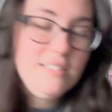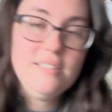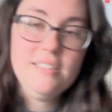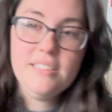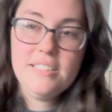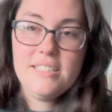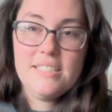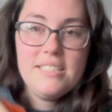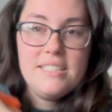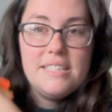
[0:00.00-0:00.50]

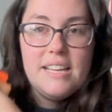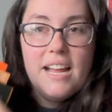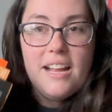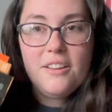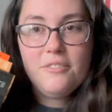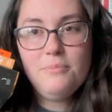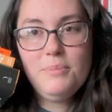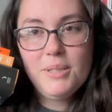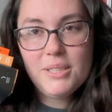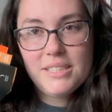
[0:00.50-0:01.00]
stack
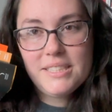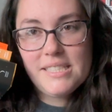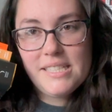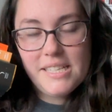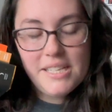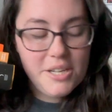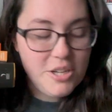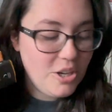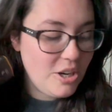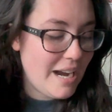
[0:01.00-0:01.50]
of books
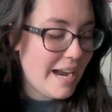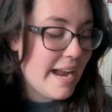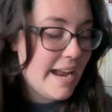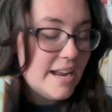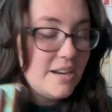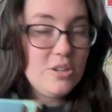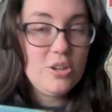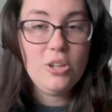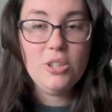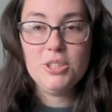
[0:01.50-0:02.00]
here
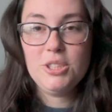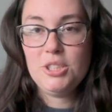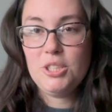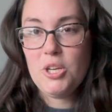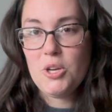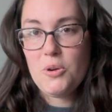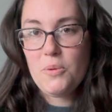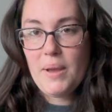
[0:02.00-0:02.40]
and also